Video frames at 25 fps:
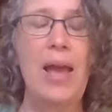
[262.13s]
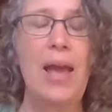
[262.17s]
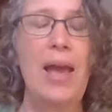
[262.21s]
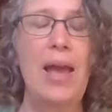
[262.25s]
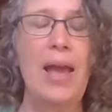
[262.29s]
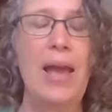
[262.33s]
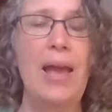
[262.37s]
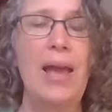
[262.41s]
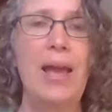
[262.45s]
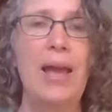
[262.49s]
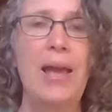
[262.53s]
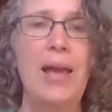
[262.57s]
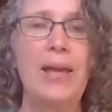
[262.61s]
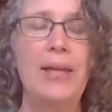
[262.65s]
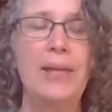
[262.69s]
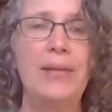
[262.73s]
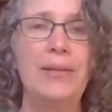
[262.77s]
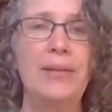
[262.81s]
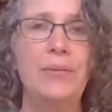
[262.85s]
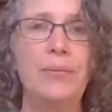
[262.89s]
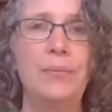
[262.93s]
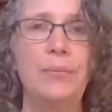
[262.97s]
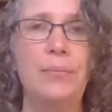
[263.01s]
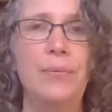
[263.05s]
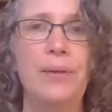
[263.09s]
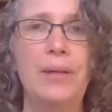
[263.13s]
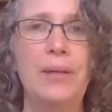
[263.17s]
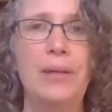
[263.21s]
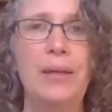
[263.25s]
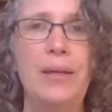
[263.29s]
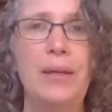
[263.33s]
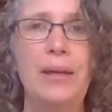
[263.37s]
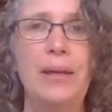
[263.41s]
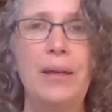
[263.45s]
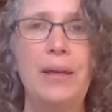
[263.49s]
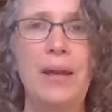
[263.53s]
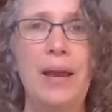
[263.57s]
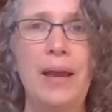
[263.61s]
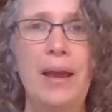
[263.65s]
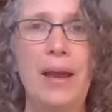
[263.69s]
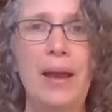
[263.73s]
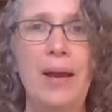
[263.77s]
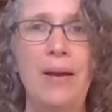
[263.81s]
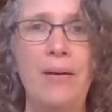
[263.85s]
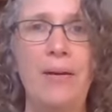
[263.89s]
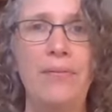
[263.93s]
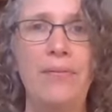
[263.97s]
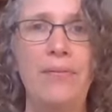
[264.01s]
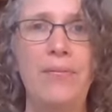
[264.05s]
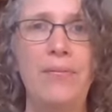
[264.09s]
And we
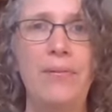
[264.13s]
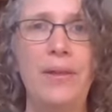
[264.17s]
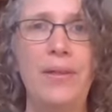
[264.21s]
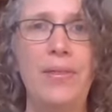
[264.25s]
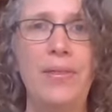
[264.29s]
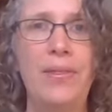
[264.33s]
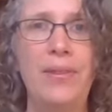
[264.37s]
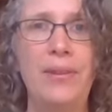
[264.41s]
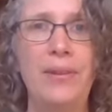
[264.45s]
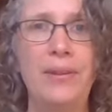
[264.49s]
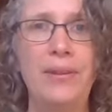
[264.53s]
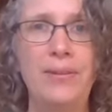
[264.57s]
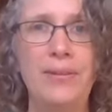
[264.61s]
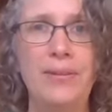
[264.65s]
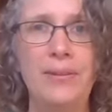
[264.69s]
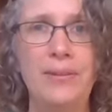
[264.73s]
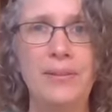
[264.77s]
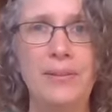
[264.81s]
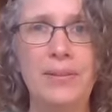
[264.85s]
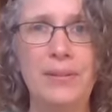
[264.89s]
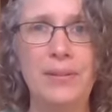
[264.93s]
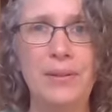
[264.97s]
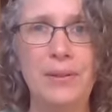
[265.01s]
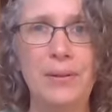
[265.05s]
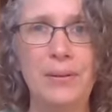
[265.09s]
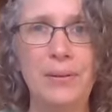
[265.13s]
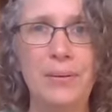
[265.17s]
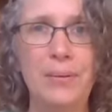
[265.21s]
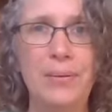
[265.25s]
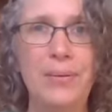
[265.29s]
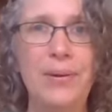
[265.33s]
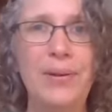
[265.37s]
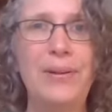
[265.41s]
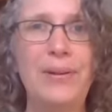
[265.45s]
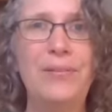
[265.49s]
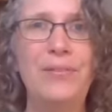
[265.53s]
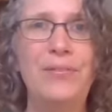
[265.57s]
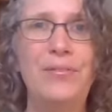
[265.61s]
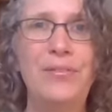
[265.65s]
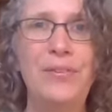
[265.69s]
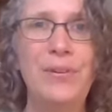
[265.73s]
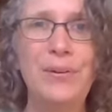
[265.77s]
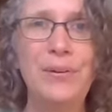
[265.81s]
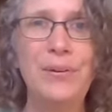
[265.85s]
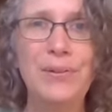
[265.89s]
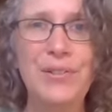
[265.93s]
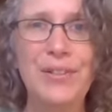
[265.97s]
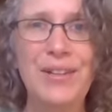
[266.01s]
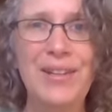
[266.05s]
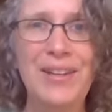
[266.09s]
have this new
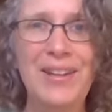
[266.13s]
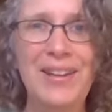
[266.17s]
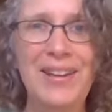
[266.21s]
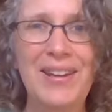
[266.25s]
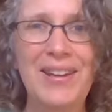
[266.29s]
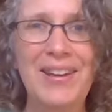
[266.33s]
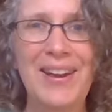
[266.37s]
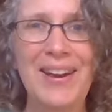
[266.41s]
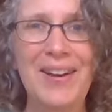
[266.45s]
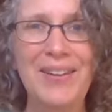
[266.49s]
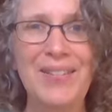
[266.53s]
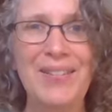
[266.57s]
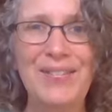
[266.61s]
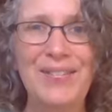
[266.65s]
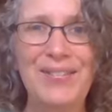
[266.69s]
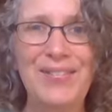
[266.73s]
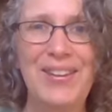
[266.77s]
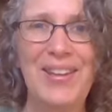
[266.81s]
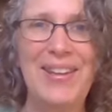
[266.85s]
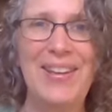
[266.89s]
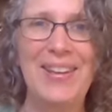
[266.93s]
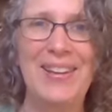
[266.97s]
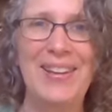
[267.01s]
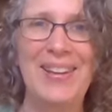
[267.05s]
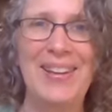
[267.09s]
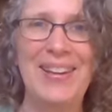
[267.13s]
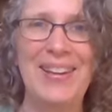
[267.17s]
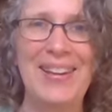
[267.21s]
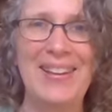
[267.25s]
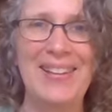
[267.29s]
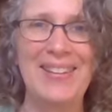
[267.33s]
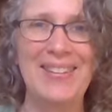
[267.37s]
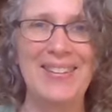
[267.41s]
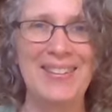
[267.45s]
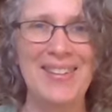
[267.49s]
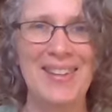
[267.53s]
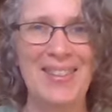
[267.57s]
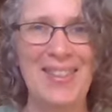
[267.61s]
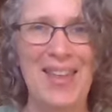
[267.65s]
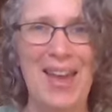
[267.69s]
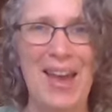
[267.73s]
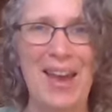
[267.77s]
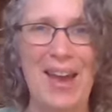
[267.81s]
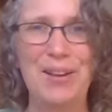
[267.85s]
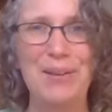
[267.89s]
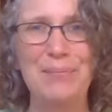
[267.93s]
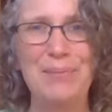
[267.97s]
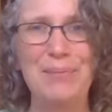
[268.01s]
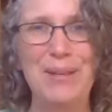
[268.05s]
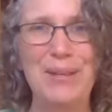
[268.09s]
infusion of feelings, and
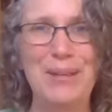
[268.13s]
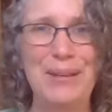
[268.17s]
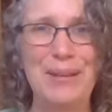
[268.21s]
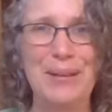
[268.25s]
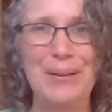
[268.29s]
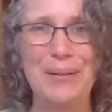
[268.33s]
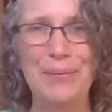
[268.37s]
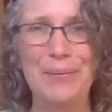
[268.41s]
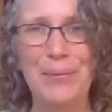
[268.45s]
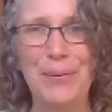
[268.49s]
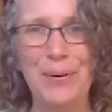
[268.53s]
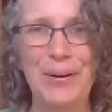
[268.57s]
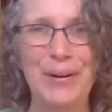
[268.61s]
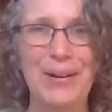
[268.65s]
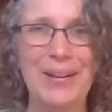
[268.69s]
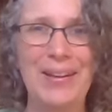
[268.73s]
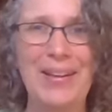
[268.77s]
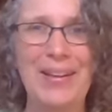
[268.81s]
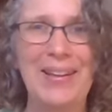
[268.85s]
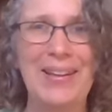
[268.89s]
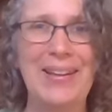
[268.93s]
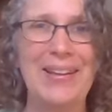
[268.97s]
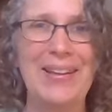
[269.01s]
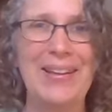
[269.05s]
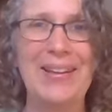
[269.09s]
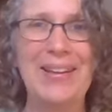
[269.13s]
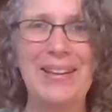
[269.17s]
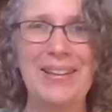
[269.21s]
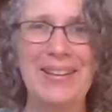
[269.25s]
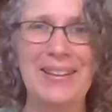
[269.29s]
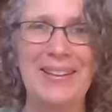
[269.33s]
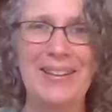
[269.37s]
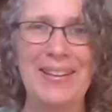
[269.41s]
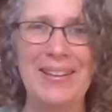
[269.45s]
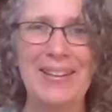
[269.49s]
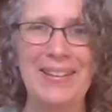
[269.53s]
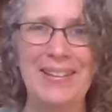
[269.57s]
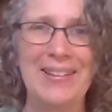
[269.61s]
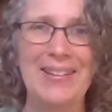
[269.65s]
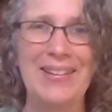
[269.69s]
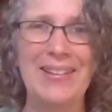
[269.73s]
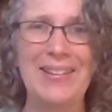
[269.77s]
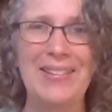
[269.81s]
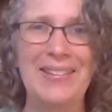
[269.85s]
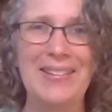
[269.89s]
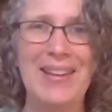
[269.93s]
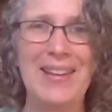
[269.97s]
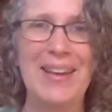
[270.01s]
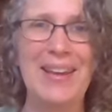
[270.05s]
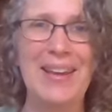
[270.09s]
that could be working in
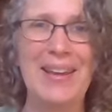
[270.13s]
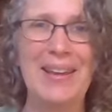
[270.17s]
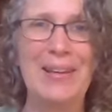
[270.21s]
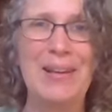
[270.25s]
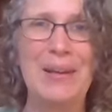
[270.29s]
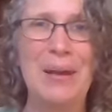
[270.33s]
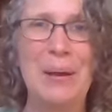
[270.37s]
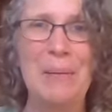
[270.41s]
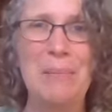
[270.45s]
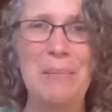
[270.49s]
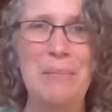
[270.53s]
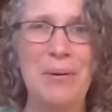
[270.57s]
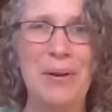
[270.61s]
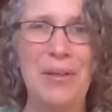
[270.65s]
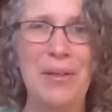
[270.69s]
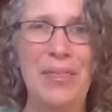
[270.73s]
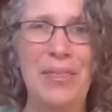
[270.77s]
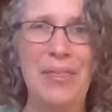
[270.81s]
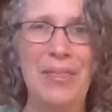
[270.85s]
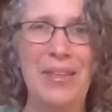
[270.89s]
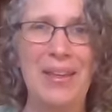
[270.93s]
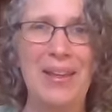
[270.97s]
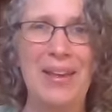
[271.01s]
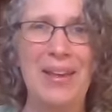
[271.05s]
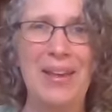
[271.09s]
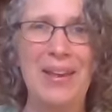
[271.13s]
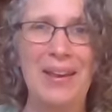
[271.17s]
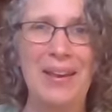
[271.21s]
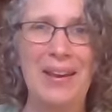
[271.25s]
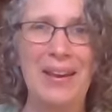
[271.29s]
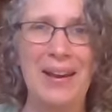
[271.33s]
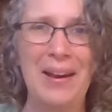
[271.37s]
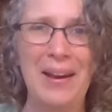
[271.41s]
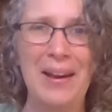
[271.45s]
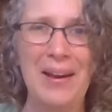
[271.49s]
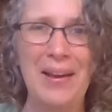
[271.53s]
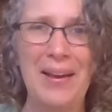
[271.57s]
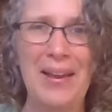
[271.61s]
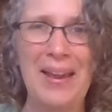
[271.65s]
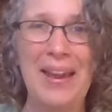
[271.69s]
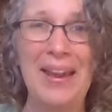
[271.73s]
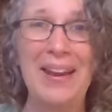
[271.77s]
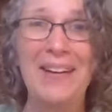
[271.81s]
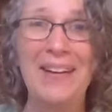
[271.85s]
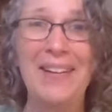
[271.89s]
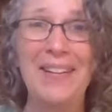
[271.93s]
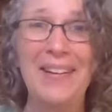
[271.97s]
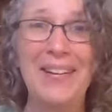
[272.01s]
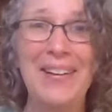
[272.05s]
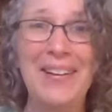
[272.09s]
tandem with the
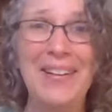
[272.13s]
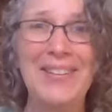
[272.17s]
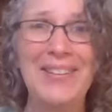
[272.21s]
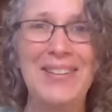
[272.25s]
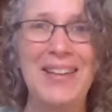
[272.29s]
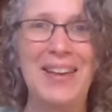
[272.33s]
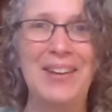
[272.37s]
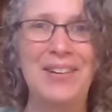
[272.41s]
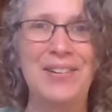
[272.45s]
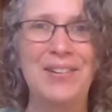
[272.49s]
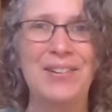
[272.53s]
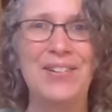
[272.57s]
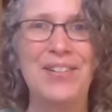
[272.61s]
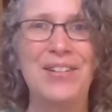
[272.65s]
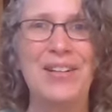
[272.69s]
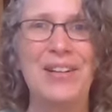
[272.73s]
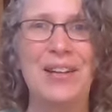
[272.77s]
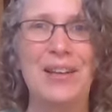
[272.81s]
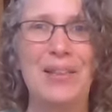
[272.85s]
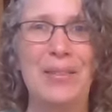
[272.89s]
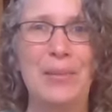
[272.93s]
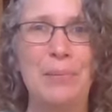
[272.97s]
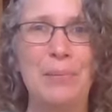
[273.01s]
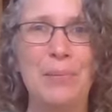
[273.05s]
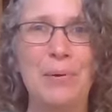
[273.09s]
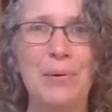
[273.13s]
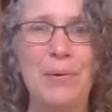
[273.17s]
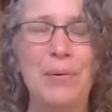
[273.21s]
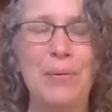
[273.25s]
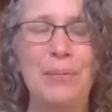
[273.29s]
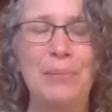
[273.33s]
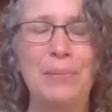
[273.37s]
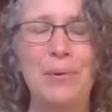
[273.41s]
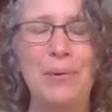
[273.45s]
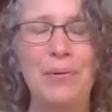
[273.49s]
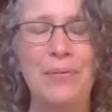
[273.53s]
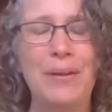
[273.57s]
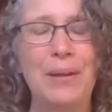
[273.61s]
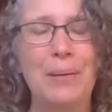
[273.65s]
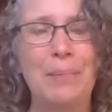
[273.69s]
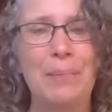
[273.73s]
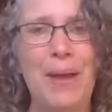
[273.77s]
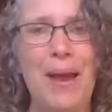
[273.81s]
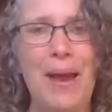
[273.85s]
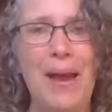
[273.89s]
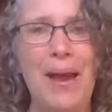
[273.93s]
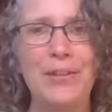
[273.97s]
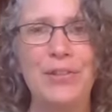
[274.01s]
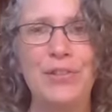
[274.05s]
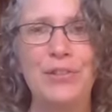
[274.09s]
Aries energy and the moon moving
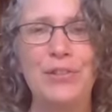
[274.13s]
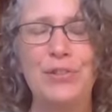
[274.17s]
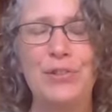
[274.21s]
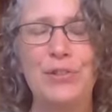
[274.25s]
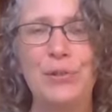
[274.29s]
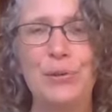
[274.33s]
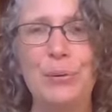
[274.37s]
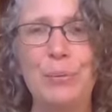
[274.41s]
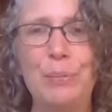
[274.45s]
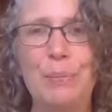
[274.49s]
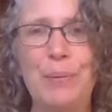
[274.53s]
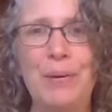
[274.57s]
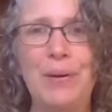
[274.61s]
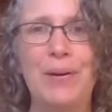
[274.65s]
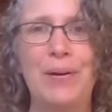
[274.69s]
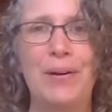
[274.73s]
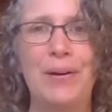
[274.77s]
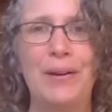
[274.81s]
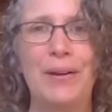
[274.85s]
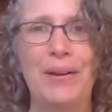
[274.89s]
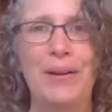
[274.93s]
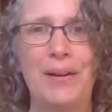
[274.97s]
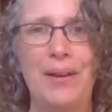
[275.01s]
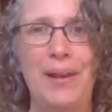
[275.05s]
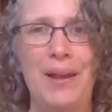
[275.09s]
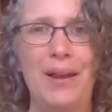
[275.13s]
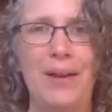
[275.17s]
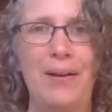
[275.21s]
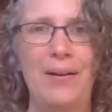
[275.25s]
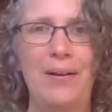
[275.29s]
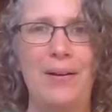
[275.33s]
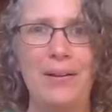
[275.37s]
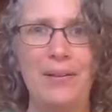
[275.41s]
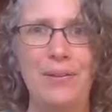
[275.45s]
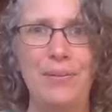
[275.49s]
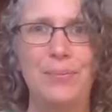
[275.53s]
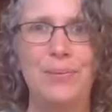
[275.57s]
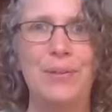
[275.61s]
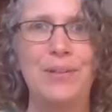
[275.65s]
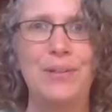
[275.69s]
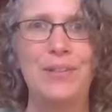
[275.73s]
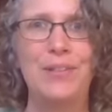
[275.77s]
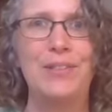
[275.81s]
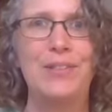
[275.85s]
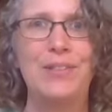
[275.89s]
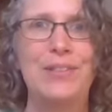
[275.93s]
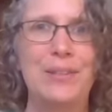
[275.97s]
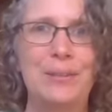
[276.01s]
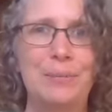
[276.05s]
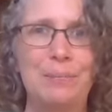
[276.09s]
past Jupiter in Aries,
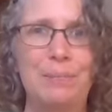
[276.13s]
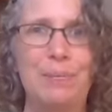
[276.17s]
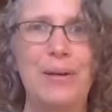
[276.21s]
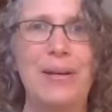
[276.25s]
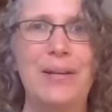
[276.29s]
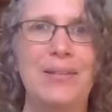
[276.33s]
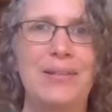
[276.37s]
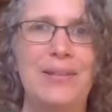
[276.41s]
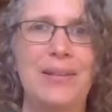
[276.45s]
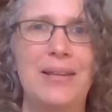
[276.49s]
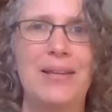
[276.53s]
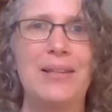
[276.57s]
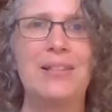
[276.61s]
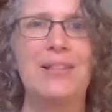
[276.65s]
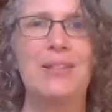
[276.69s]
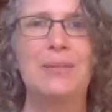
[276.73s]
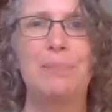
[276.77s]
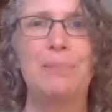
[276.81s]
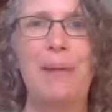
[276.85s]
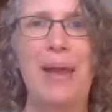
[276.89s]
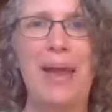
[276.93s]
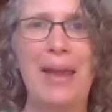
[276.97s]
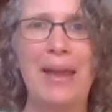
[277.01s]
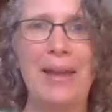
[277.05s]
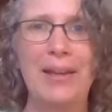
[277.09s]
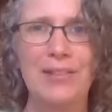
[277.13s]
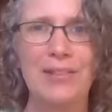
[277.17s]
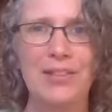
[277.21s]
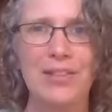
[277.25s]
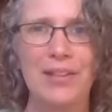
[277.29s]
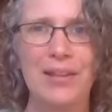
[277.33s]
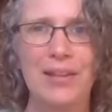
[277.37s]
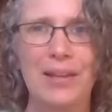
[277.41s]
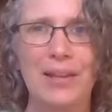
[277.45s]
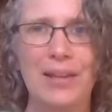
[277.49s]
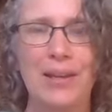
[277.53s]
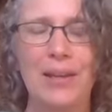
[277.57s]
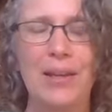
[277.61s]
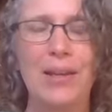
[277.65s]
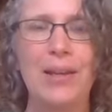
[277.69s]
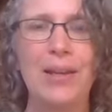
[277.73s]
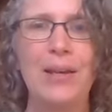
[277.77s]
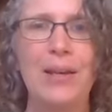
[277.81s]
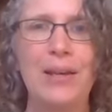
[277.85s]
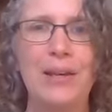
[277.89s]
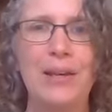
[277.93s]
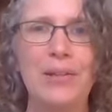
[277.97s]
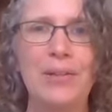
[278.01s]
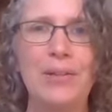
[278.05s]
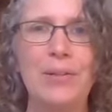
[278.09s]
which just brings expansion
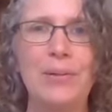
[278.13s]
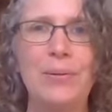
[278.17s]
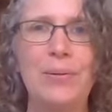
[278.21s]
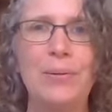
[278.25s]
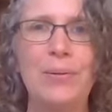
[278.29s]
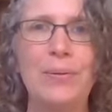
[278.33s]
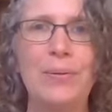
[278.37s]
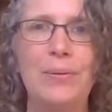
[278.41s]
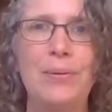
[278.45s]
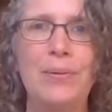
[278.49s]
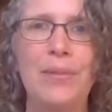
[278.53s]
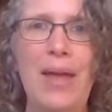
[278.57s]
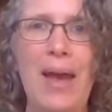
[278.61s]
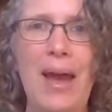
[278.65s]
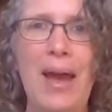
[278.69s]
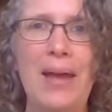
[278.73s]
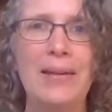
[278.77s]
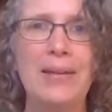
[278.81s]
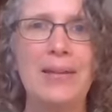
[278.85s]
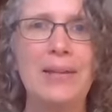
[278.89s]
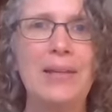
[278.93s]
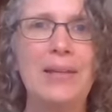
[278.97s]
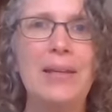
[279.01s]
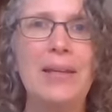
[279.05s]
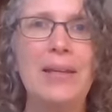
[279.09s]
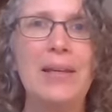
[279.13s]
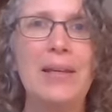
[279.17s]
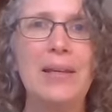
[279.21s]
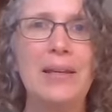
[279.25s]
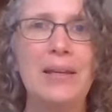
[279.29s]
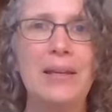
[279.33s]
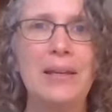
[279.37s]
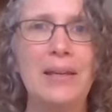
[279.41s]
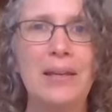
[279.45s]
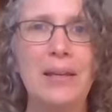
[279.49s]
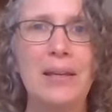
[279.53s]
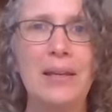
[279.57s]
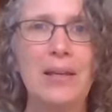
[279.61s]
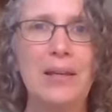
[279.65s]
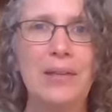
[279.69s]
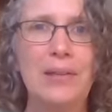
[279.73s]
to that need,